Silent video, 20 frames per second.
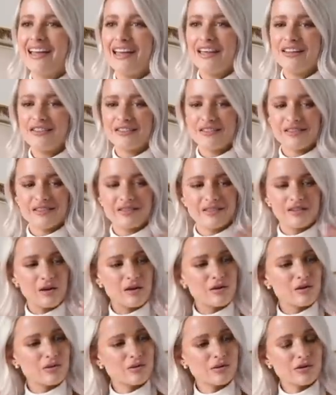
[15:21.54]
It's
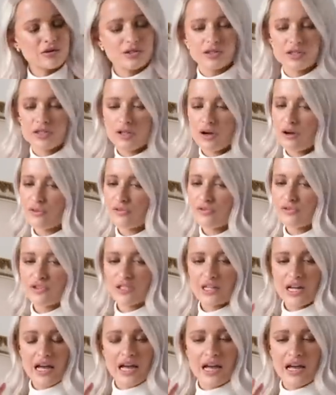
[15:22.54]
so
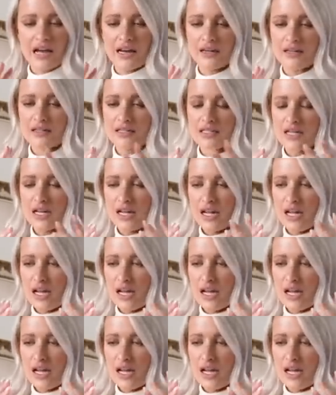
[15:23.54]
soft and